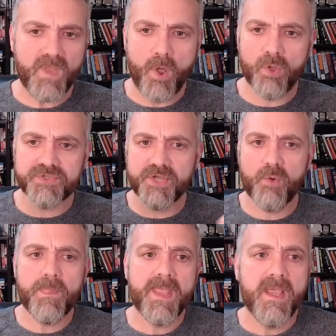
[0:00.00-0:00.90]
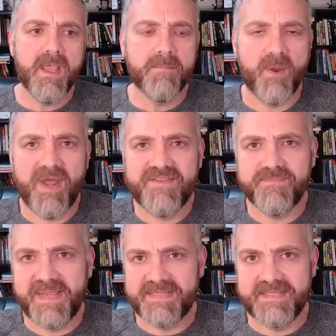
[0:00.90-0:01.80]
Also, my
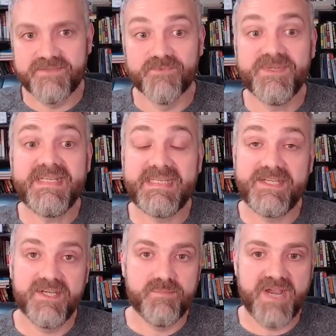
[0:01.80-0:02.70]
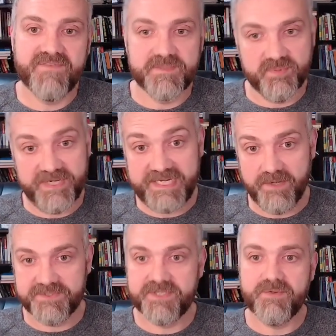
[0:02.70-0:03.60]
wife makes these really good breakfast
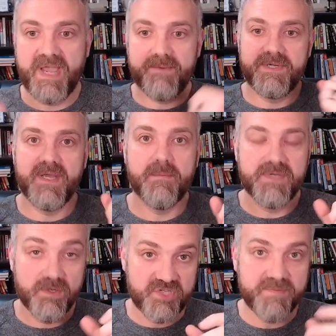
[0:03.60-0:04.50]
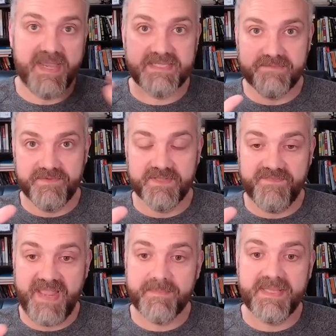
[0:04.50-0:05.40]
burritos. So I would, she makes them for
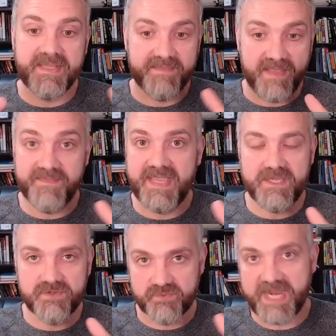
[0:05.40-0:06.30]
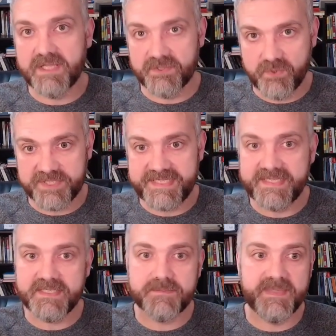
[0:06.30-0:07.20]
the family and they use regular
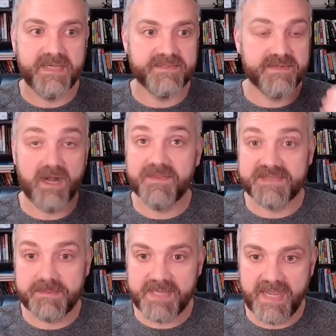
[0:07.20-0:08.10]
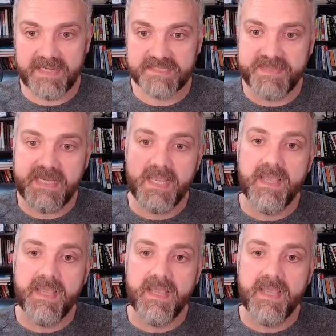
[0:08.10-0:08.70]
tortillas because they're not on the same diet as me.